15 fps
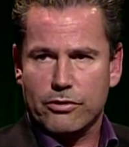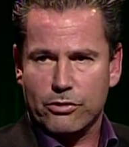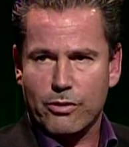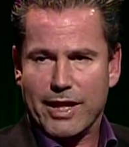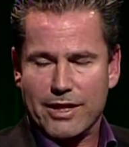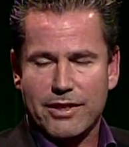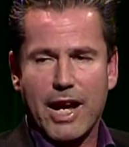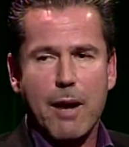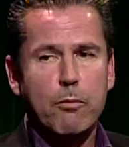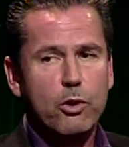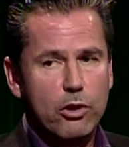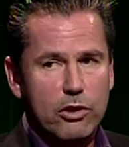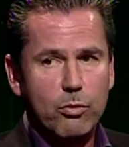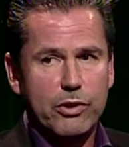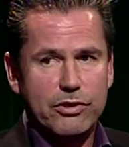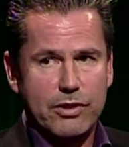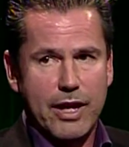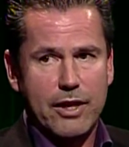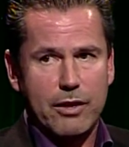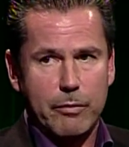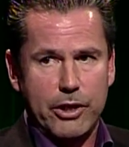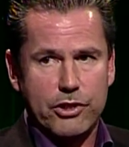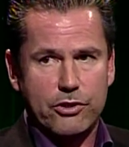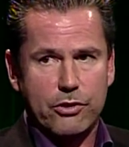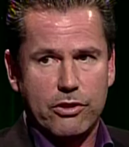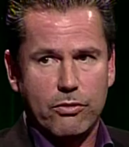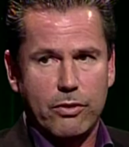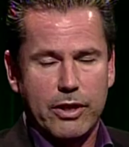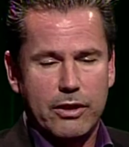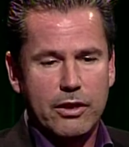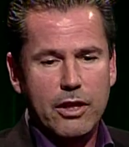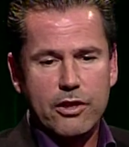that dam could withstand a major earthquake.